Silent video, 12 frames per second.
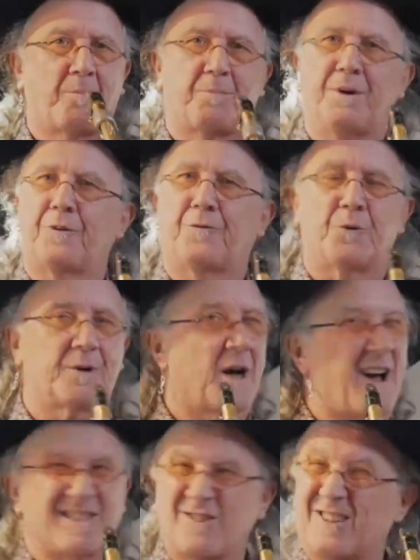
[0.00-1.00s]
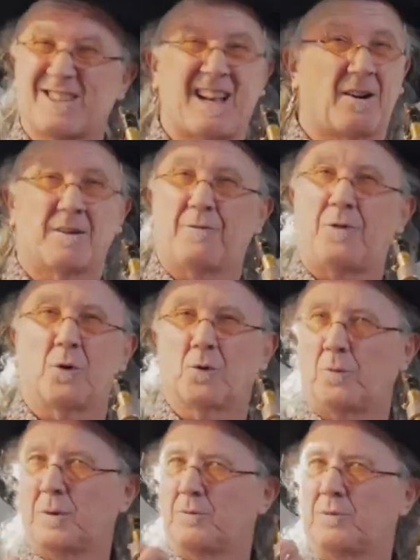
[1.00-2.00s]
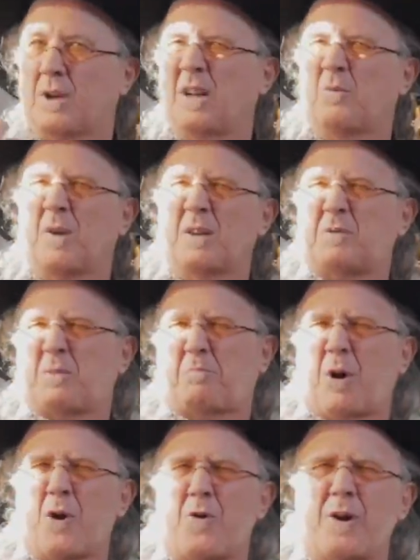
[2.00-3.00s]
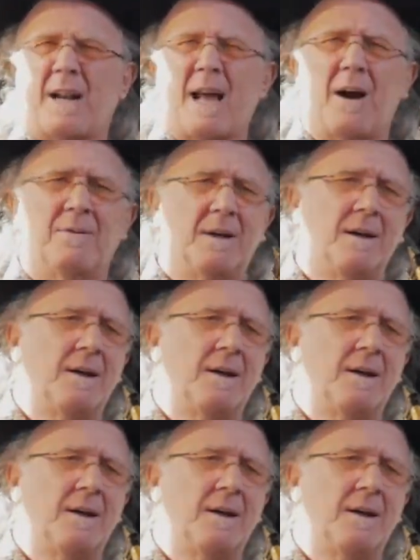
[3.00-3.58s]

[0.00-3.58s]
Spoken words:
Beautiful note. Has it got to sound like a foghorn? We kind of want to just purr it out.